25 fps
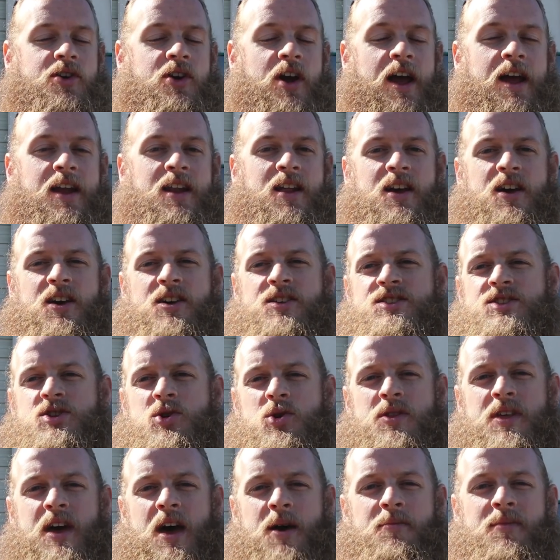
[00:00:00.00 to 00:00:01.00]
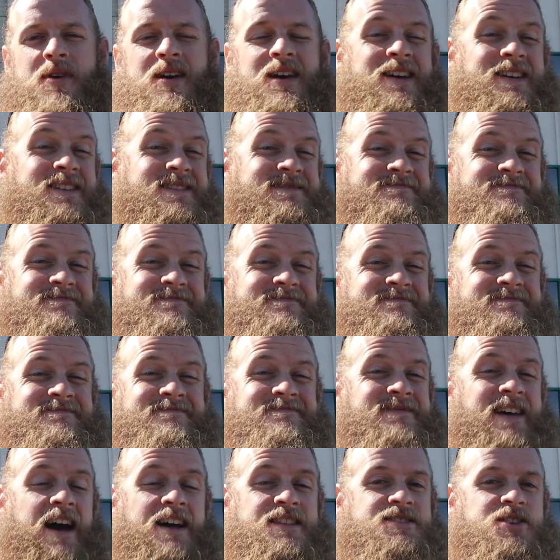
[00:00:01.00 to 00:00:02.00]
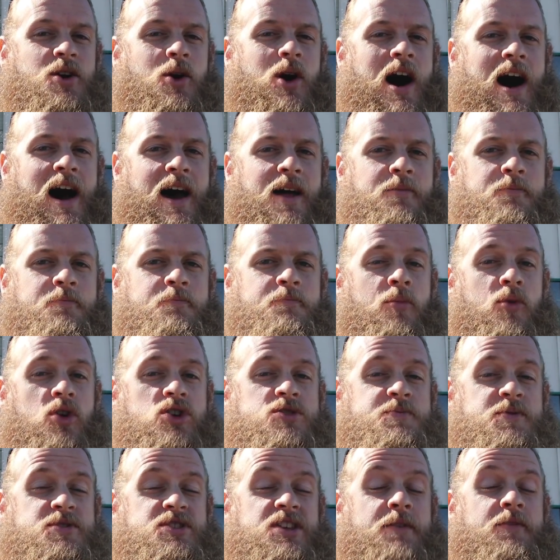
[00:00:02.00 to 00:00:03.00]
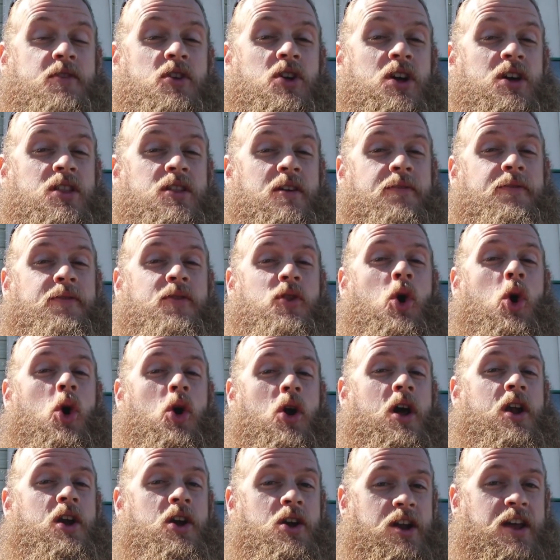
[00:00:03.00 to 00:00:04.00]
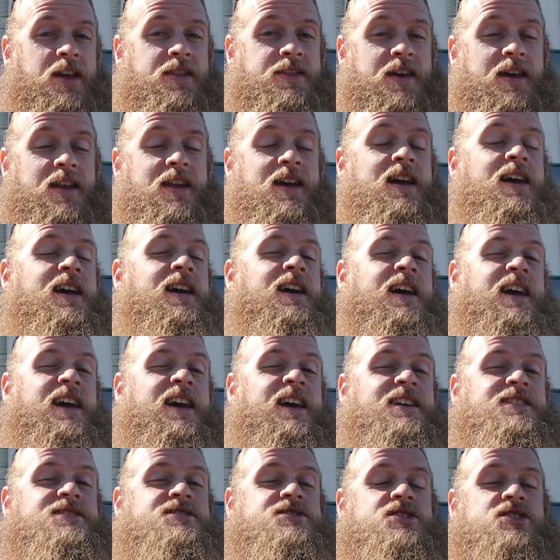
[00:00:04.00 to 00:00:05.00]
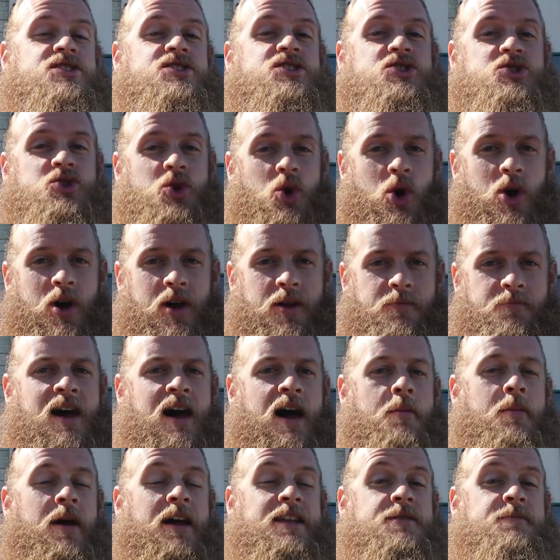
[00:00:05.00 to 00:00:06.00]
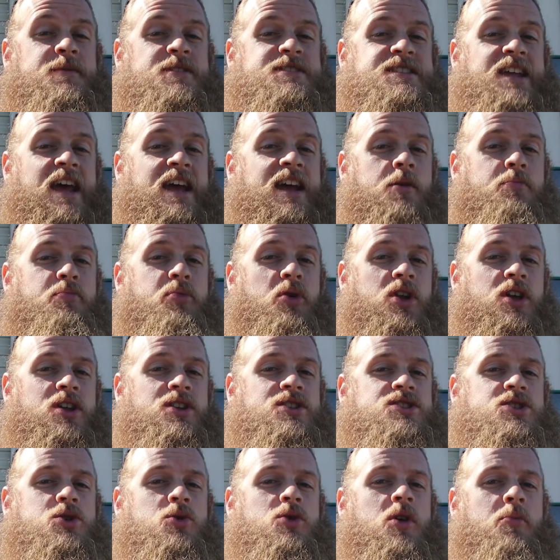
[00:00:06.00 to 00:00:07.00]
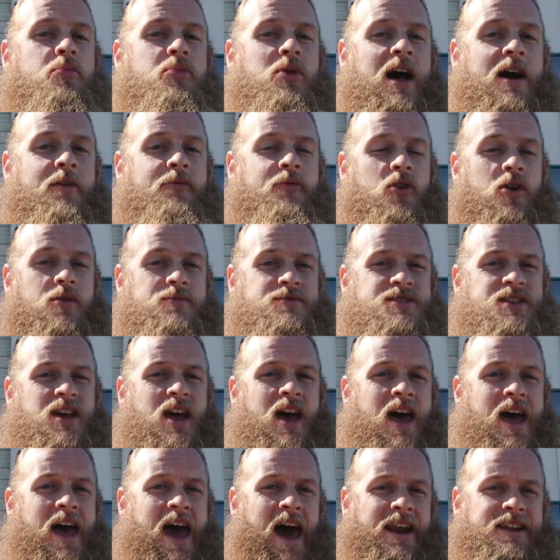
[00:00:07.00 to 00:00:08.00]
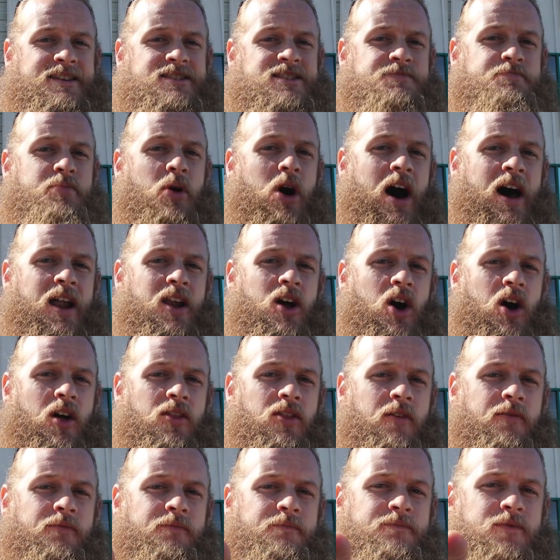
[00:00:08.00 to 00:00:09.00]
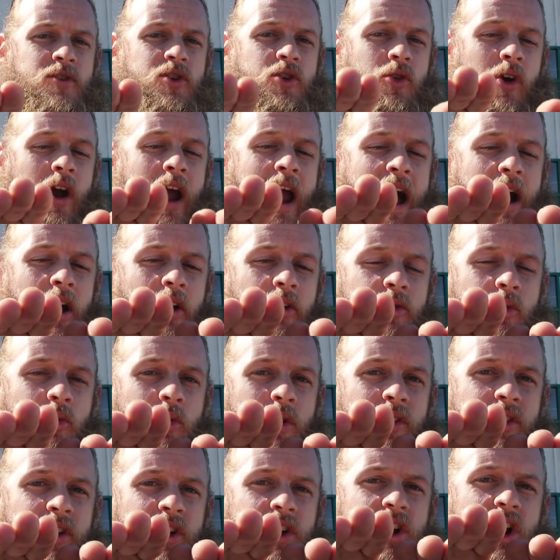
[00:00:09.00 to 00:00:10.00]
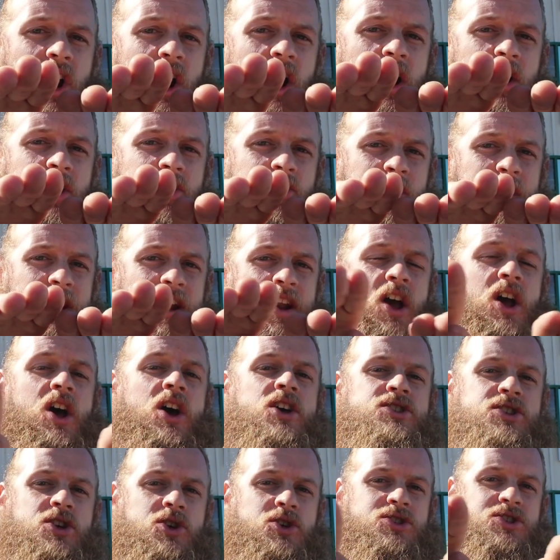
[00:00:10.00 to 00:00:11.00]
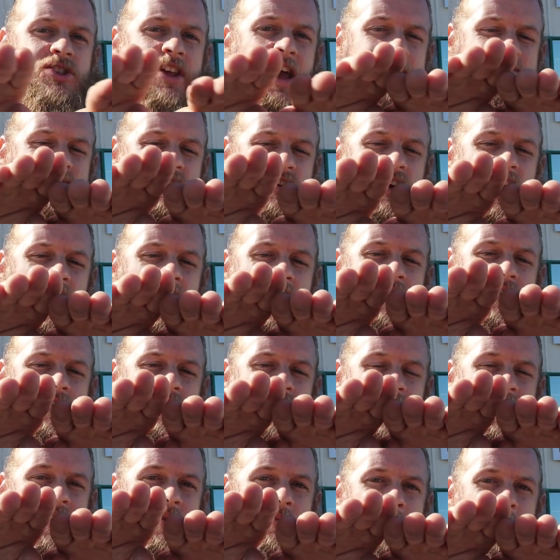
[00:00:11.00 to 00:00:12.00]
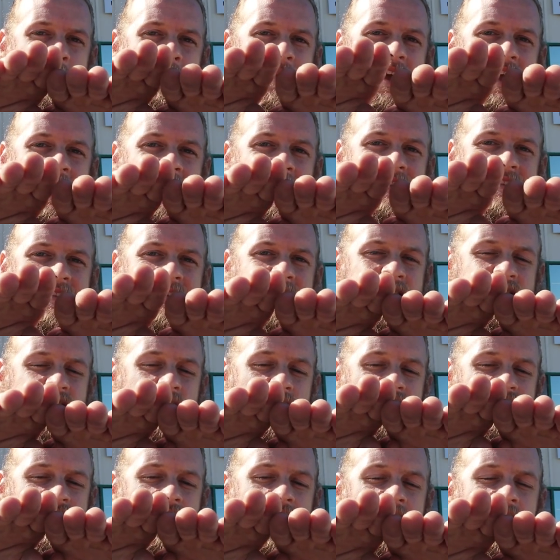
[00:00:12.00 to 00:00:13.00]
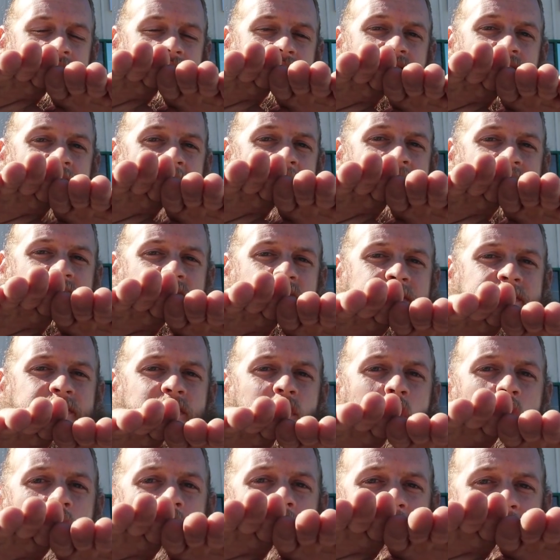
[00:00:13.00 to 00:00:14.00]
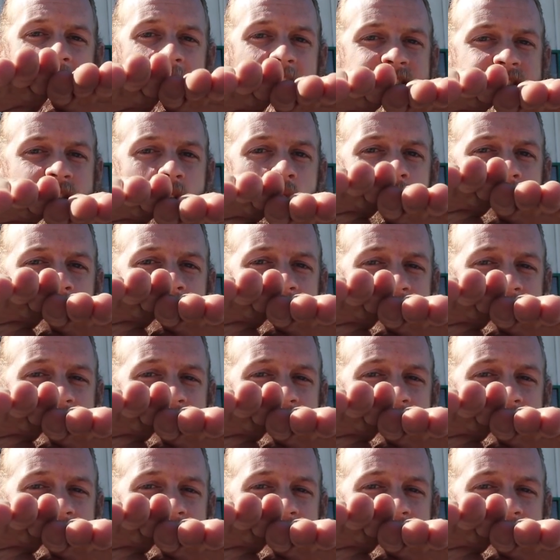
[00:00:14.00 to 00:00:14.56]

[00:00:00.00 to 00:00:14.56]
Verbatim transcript: great, two of them, not so hot. More specifically, the floor underneath it is destroyed. I made the mistake of putting two of the platforms at a spot on the ground where the concrete, two slabs of concrete meet, so there's already a crack in the floor and I don't